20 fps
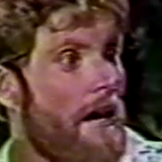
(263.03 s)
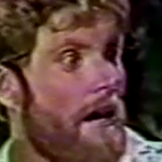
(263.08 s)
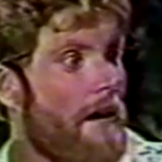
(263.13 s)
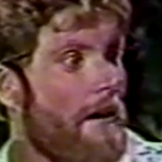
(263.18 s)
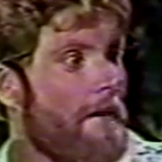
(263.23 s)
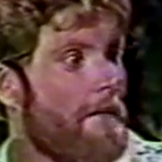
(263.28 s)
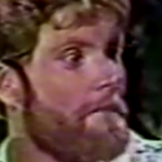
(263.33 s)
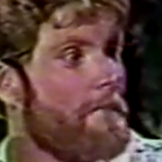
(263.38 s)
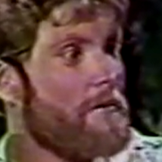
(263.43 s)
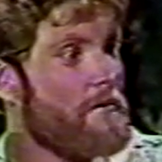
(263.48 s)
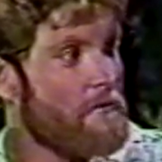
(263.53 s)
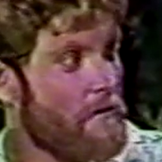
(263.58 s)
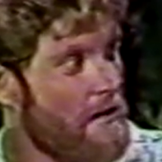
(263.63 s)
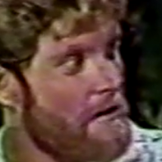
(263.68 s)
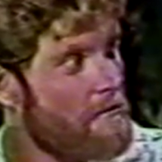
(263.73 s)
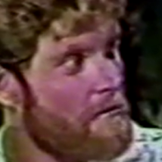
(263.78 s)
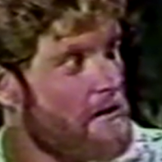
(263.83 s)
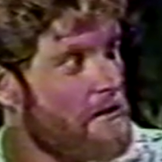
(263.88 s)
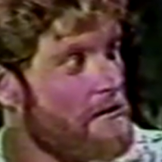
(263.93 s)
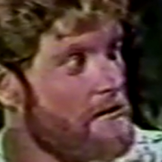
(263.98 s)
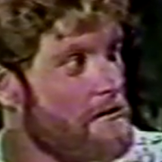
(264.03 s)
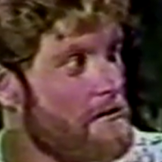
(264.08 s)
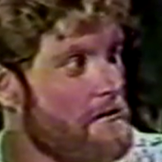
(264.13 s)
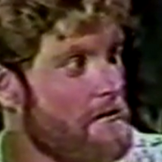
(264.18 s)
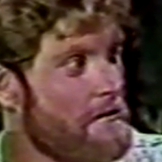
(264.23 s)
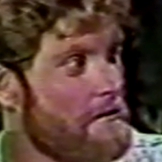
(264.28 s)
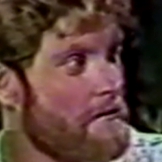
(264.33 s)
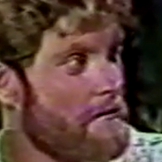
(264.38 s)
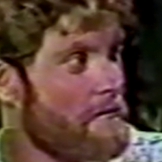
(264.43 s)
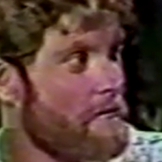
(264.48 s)
The trade
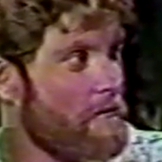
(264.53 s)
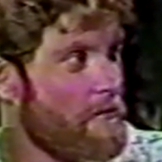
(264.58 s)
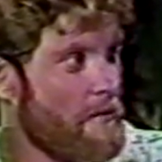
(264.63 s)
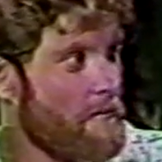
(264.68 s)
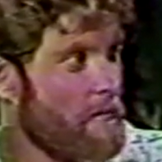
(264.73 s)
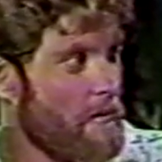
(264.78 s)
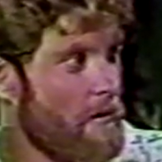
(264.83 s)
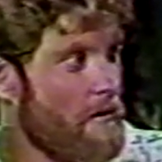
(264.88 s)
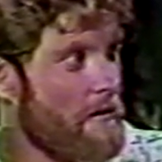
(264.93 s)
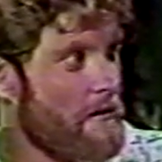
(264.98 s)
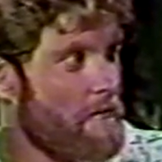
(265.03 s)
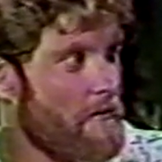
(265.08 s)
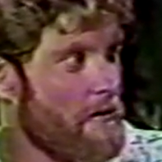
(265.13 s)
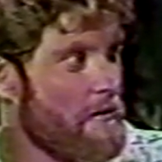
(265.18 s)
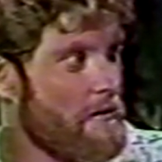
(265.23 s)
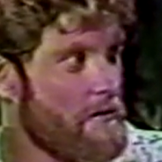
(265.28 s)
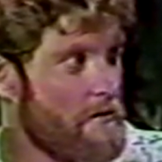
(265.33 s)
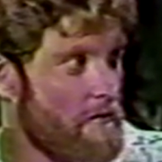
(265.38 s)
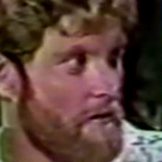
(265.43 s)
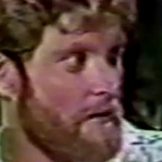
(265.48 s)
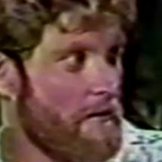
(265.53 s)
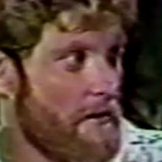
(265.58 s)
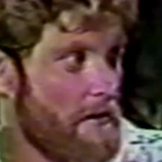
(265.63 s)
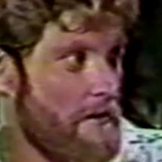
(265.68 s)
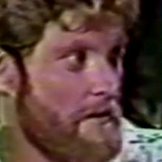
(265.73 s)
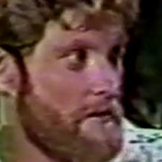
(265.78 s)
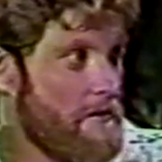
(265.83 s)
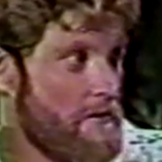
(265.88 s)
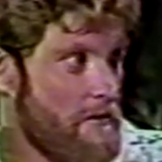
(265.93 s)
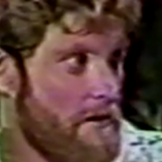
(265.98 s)
winds weren't blowing very strongly
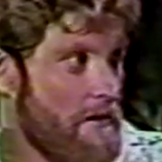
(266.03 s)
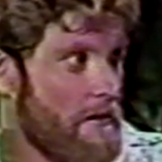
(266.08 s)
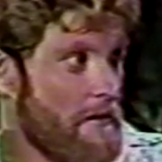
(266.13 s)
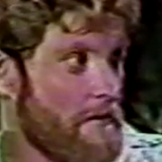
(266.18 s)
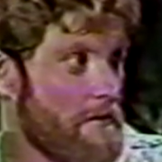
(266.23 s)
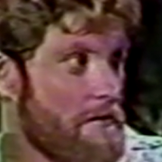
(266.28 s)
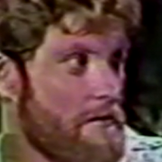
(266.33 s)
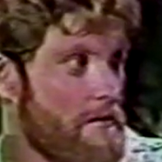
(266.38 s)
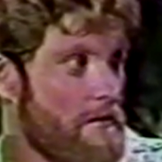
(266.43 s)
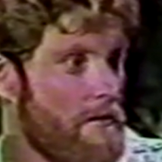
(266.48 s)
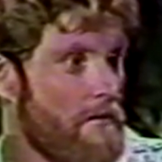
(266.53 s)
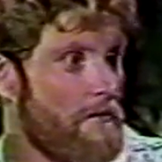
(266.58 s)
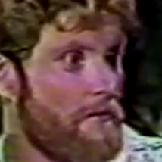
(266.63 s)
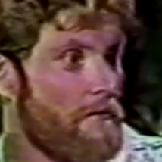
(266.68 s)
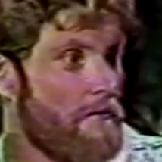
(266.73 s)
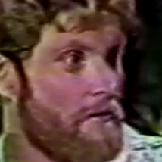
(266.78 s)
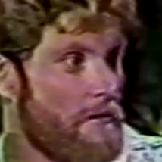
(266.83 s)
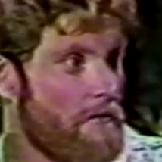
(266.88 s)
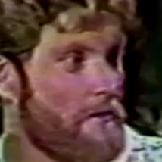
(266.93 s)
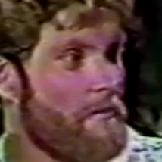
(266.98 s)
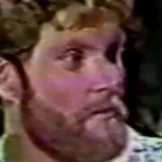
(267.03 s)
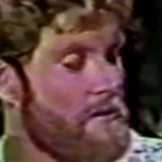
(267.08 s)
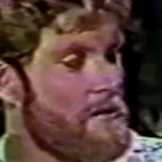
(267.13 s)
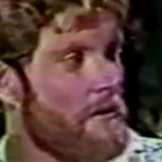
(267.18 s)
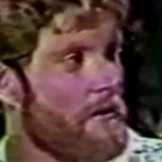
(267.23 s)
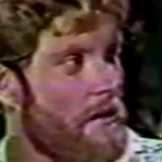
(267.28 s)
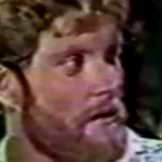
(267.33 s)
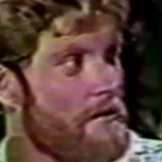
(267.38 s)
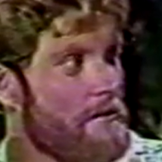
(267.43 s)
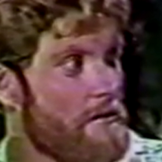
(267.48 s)
this year, so the trip was a
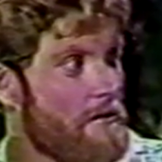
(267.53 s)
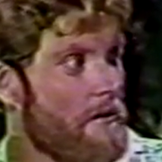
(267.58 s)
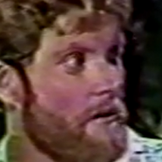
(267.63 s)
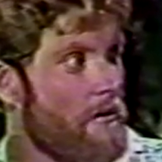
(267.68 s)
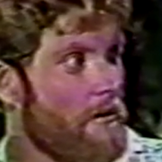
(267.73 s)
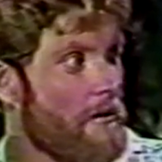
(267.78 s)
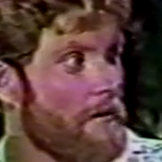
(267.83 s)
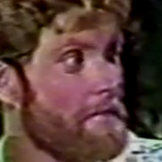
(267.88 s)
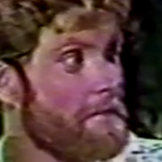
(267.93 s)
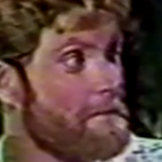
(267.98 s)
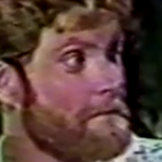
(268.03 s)
lot slower.